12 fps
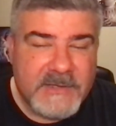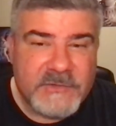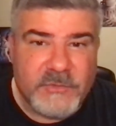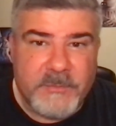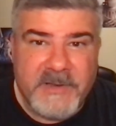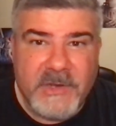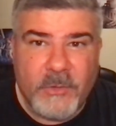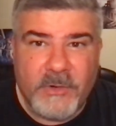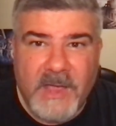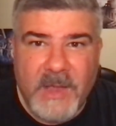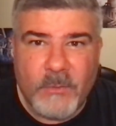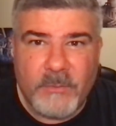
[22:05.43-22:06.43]
Jermico
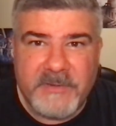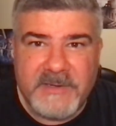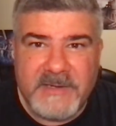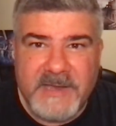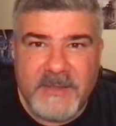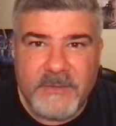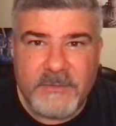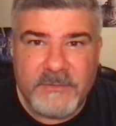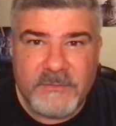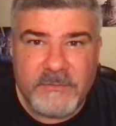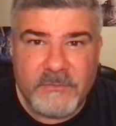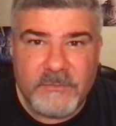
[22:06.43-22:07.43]
and I will be together
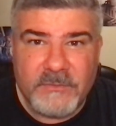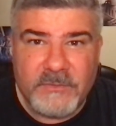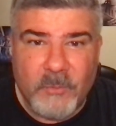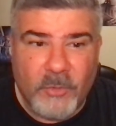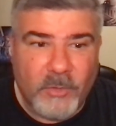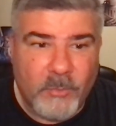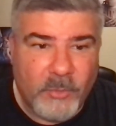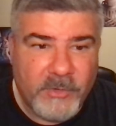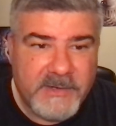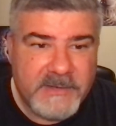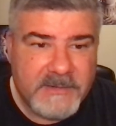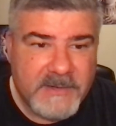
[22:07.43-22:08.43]
tomorrow
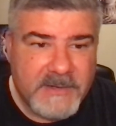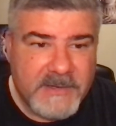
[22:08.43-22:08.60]
morning